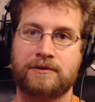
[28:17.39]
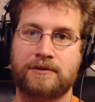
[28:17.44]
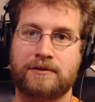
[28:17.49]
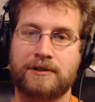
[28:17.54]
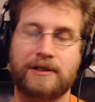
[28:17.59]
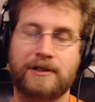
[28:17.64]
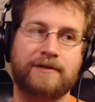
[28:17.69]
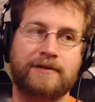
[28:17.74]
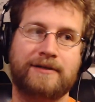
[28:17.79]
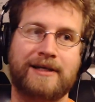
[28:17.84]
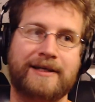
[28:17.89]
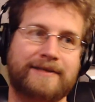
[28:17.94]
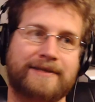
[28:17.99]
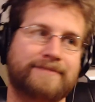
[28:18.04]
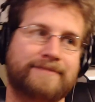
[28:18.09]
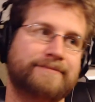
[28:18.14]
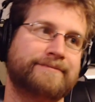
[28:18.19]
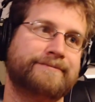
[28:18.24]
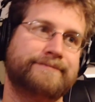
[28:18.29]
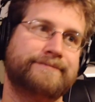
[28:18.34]

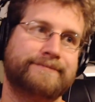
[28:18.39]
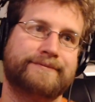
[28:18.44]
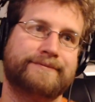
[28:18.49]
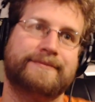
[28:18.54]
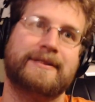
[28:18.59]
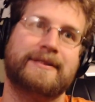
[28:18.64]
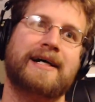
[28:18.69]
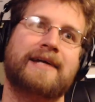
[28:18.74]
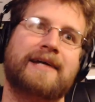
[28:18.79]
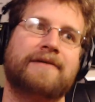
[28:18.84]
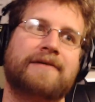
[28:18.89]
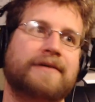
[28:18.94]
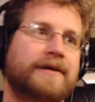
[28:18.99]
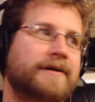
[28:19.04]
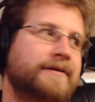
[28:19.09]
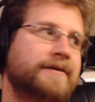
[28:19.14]
I don't know.